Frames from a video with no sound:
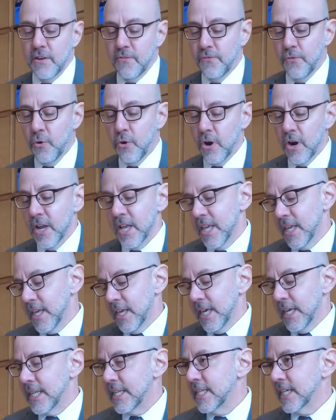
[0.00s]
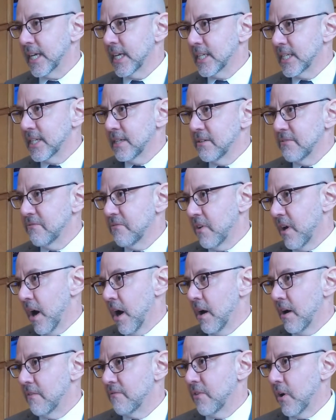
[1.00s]
for indicative
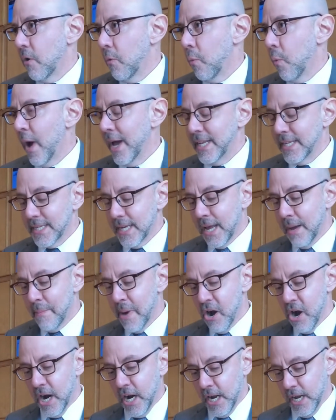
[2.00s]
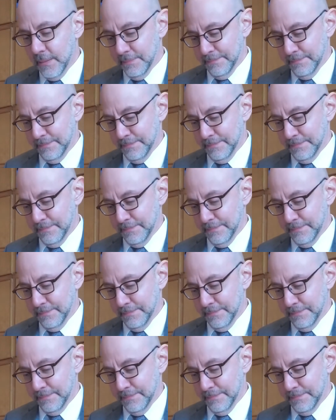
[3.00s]
of white America.